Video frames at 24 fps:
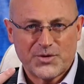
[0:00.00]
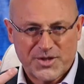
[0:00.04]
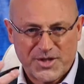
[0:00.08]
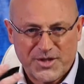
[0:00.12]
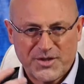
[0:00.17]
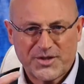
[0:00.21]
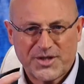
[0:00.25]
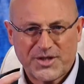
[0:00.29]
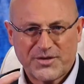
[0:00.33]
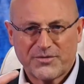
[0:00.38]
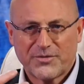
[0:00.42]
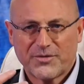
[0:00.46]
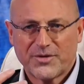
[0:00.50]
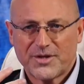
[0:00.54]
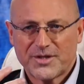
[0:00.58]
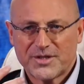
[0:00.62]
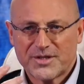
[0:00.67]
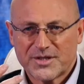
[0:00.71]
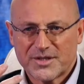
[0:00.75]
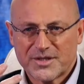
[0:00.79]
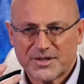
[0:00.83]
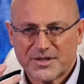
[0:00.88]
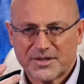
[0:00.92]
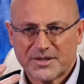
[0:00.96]
You see the
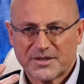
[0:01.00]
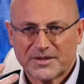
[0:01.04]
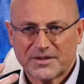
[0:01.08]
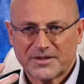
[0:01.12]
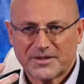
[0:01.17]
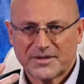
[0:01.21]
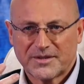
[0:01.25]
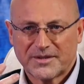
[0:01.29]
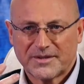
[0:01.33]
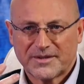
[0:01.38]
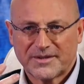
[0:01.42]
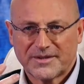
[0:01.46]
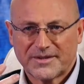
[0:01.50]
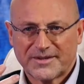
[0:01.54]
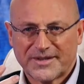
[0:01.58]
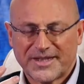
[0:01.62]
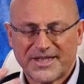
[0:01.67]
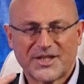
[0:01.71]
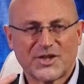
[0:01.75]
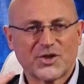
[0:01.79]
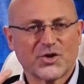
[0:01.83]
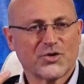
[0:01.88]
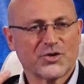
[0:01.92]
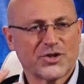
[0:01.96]
difference?
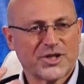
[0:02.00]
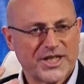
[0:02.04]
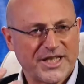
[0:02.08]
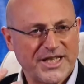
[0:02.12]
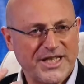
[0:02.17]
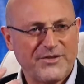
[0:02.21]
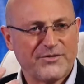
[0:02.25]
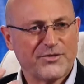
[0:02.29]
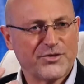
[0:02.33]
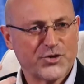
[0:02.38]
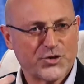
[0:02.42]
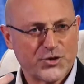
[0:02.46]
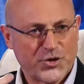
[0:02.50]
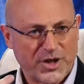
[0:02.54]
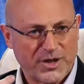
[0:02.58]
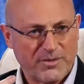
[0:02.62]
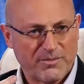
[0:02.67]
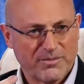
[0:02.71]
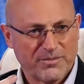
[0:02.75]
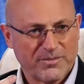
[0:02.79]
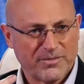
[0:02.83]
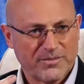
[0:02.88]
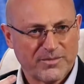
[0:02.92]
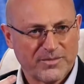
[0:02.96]
They don't even
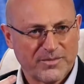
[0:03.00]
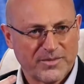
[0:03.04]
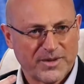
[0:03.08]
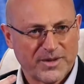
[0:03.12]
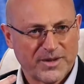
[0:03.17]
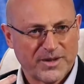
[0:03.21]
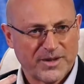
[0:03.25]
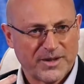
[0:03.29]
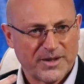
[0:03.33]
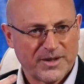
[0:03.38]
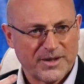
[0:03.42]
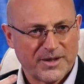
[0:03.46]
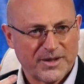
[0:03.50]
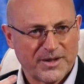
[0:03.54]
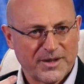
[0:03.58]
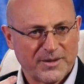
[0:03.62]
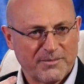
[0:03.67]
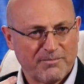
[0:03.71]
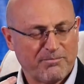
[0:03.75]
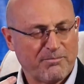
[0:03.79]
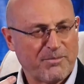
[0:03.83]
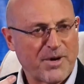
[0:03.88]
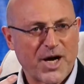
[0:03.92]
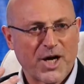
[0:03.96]
dream.
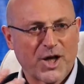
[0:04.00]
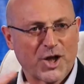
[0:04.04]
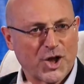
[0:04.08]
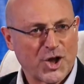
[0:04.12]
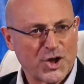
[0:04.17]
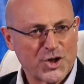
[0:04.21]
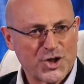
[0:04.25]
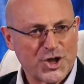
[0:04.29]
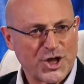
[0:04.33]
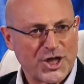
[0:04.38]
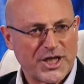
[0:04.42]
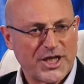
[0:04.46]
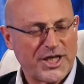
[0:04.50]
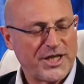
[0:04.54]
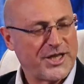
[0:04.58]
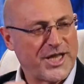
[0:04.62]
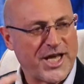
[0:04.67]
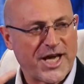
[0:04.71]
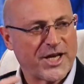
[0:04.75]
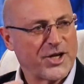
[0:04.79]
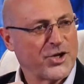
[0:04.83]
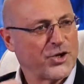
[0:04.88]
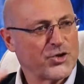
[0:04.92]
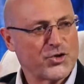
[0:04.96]

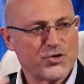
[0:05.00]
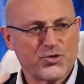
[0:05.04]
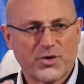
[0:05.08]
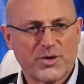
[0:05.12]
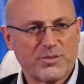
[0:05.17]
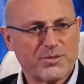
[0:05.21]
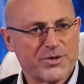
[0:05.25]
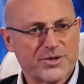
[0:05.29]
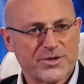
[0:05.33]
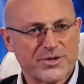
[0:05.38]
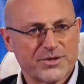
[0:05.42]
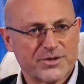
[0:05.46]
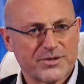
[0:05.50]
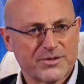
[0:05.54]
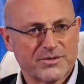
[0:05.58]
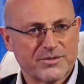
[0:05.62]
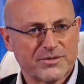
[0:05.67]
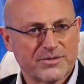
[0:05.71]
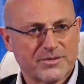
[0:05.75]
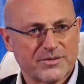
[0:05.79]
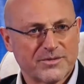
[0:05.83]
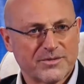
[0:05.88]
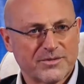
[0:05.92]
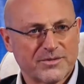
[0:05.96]
Biologically, they are not dreamers.
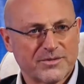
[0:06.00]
